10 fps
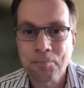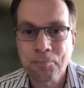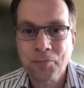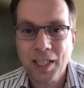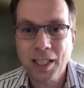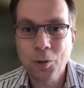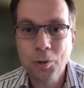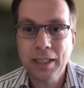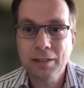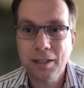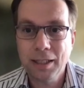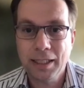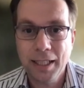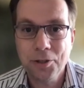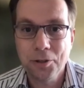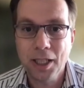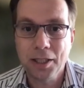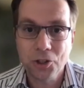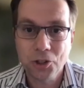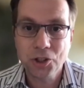including, and I kid you
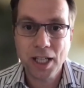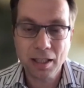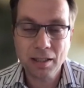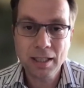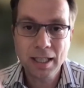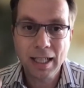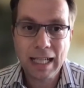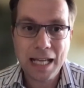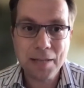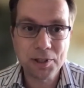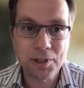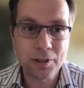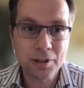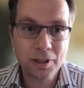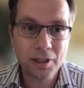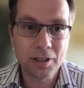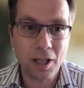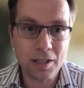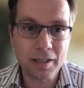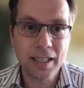not, Shell, Amazon,
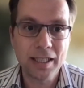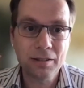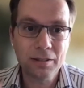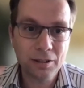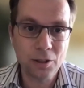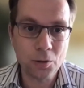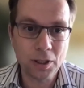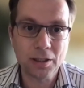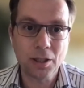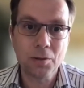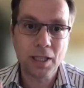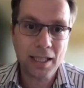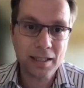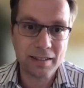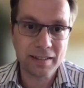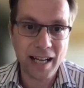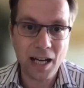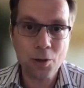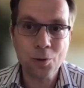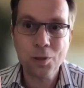Cargill, Coca-Cola,
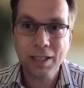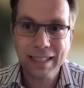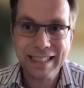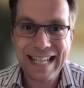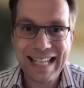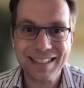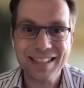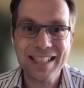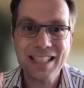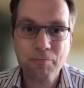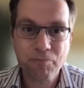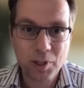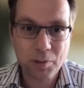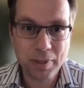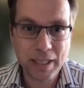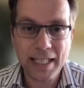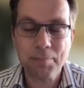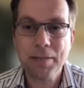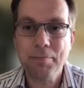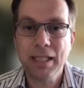Dow, Nestle, B H
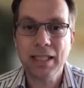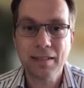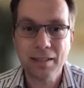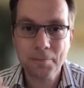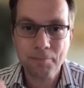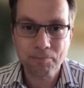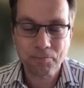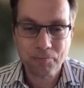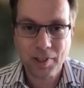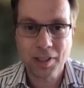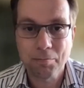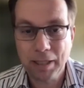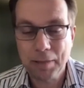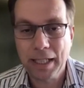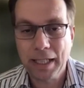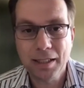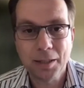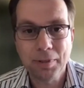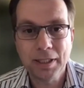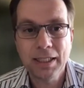P Billiton, a big mining
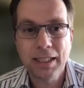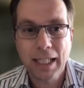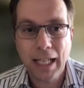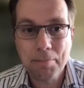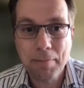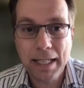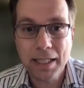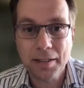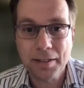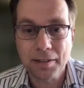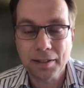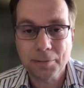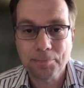company, and many others,